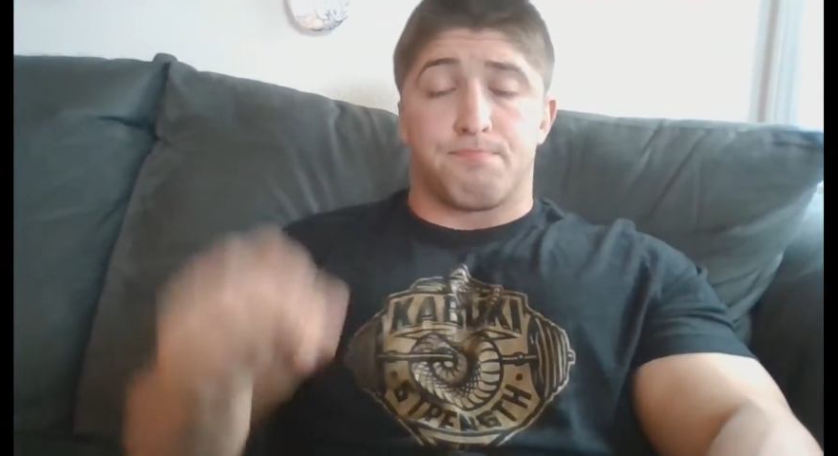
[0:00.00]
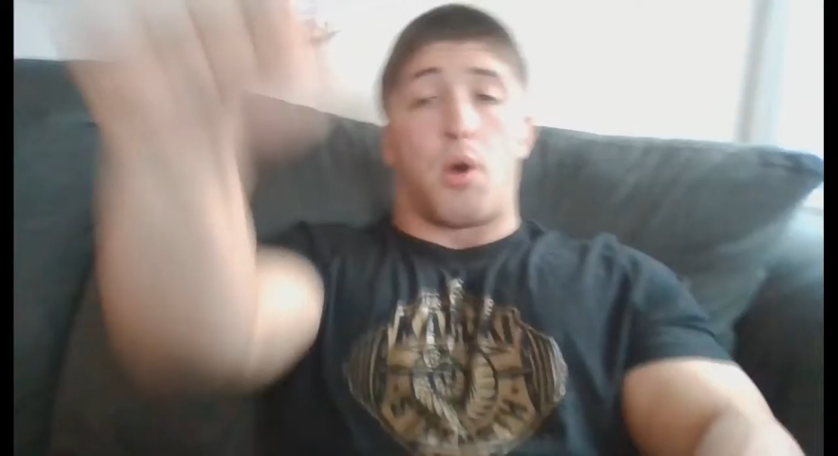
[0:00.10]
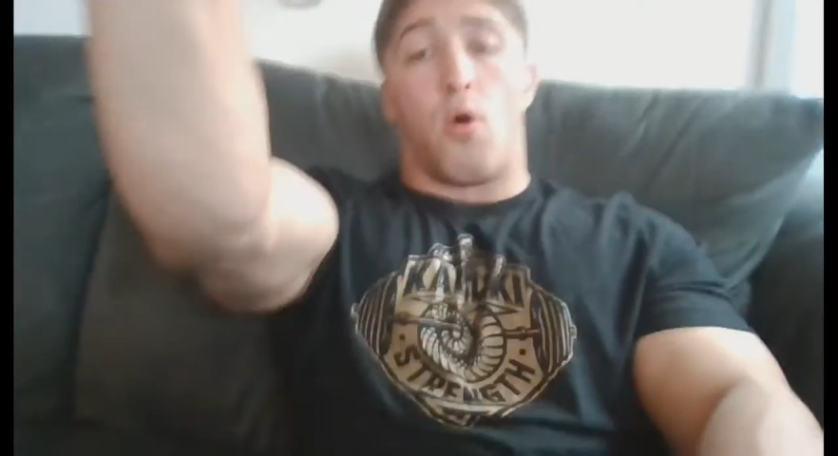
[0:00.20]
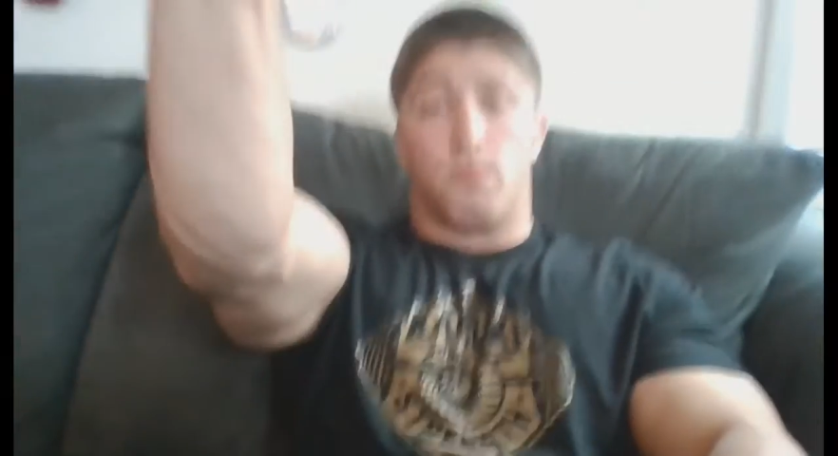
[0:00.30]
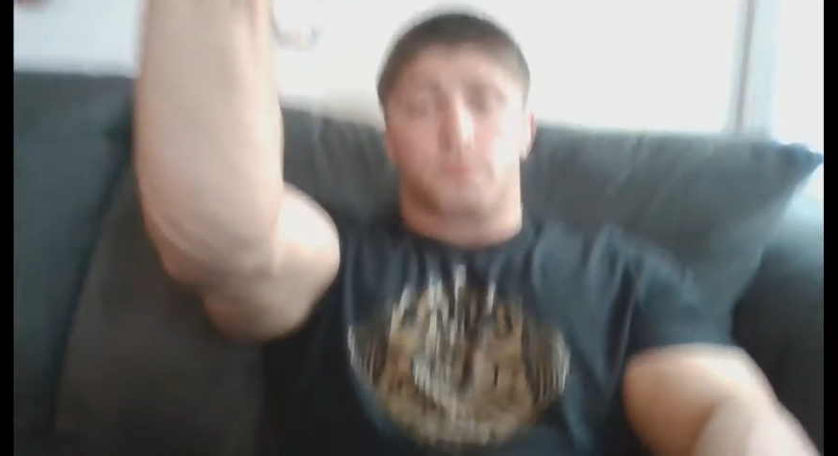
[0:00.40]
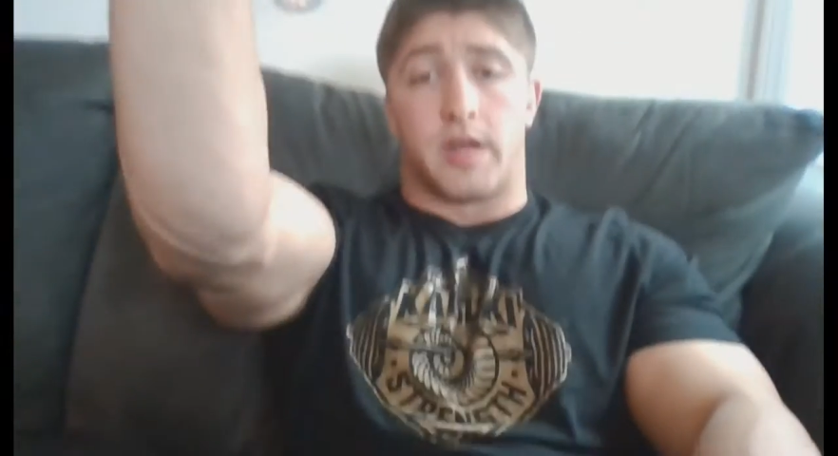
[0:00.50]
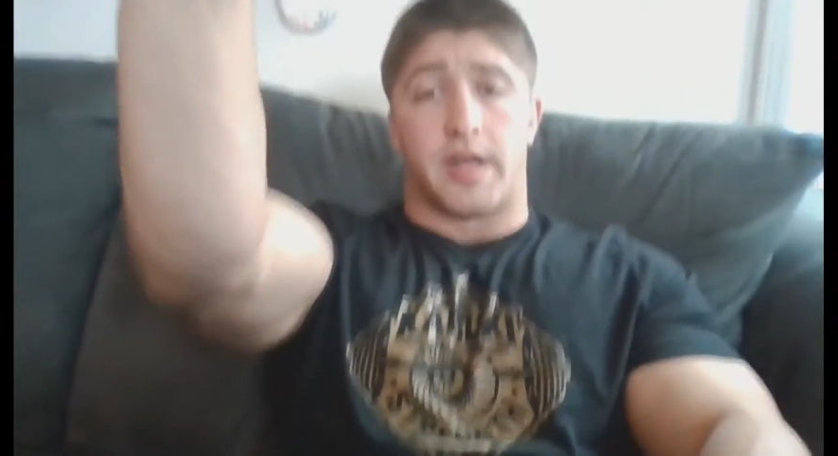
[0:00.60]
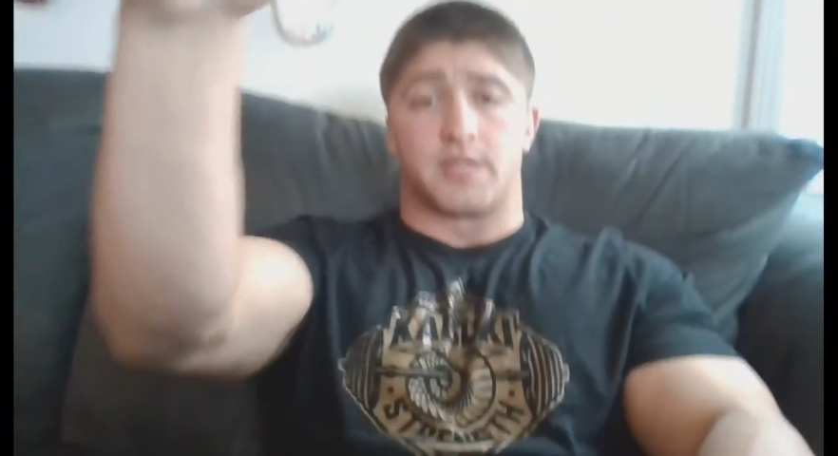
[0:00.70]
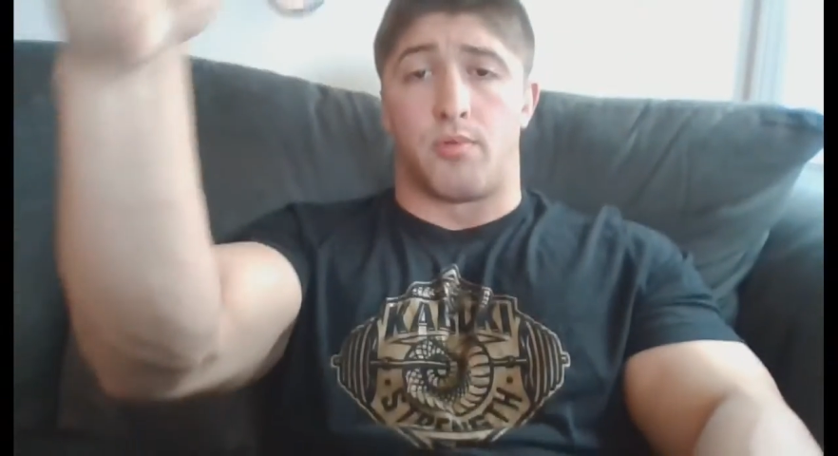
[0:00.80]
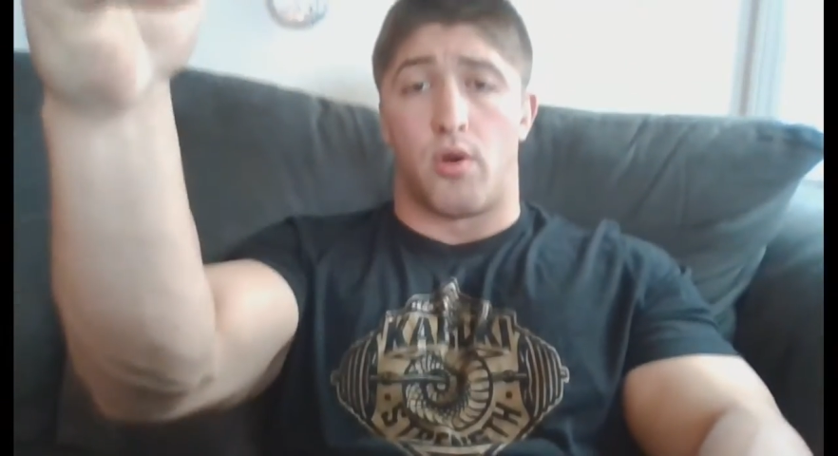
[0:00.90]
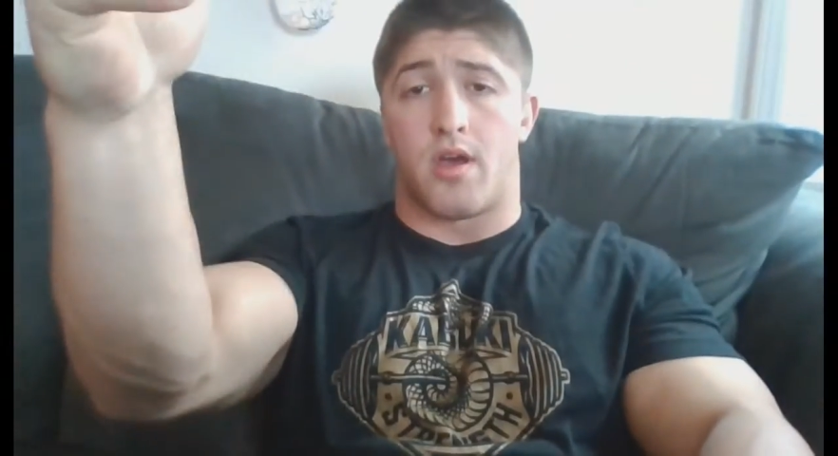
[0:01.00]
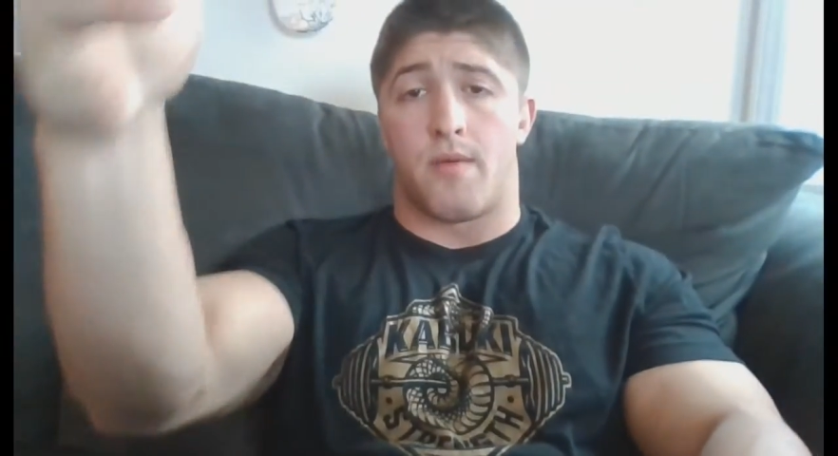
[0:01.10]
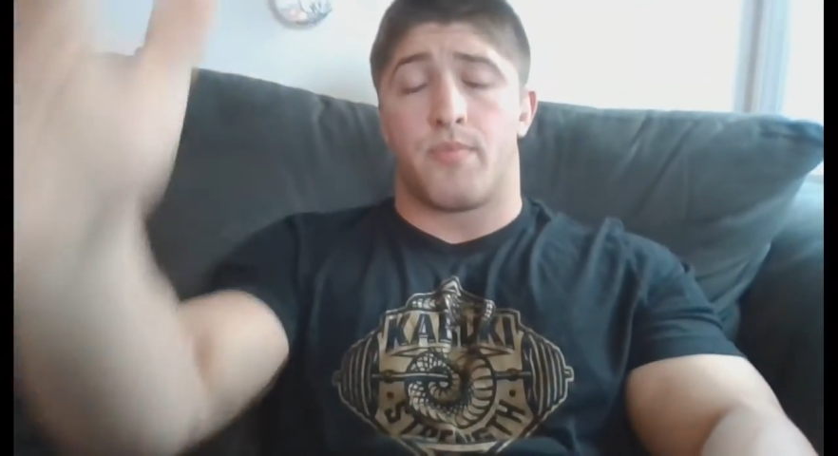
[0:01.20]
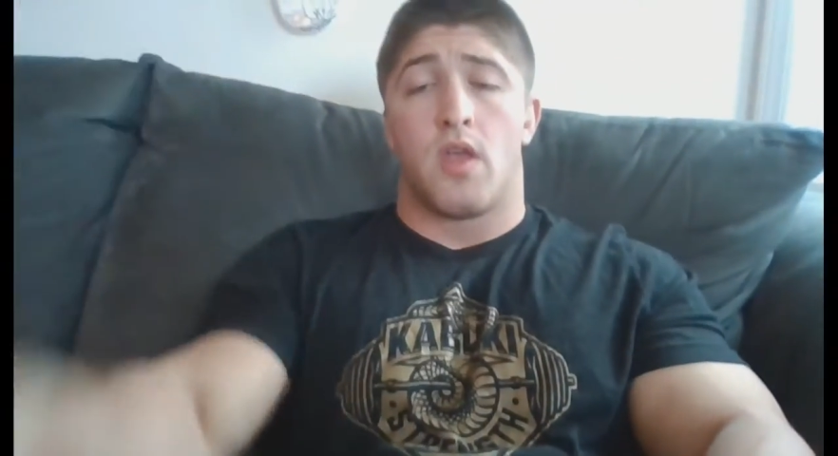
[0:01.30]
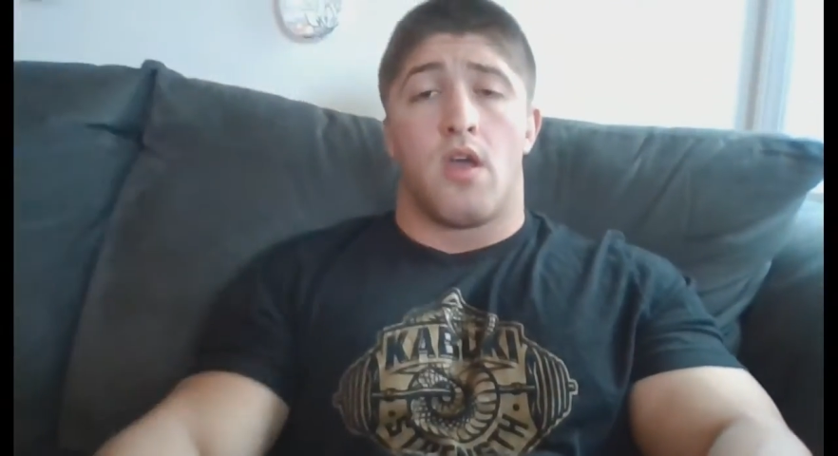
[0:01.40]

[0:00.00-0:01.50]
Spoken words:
Boom. Explode up.